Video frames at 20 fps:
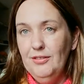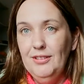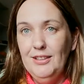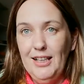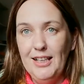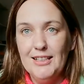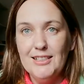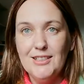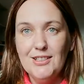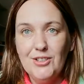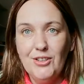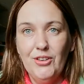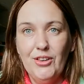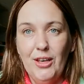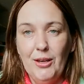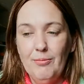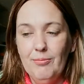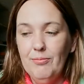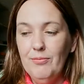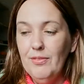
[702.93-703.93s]
next to
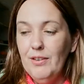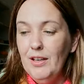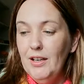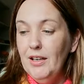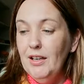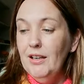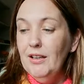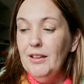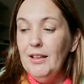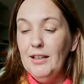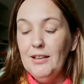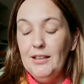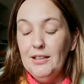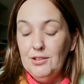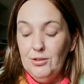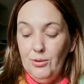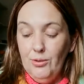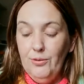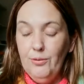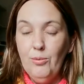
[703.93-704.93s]
them that they
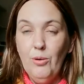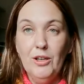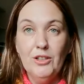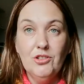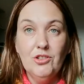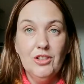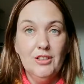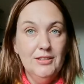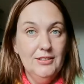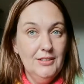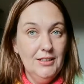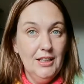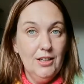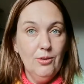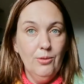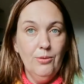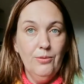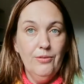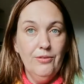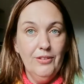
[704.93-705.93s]
sort of watch and tick
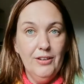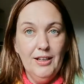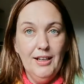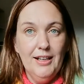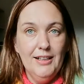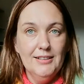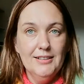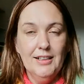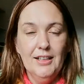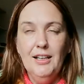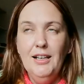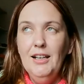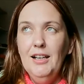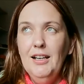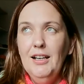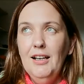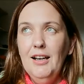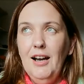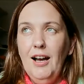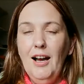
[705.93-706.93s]
off as
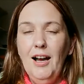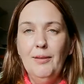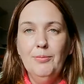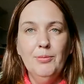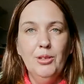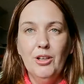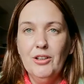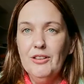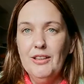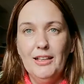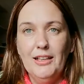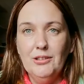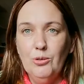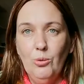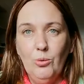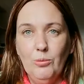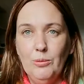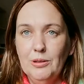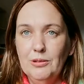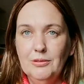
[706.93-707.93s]
I'm not that
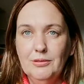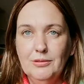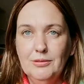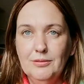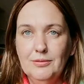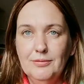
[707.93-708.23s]
normal.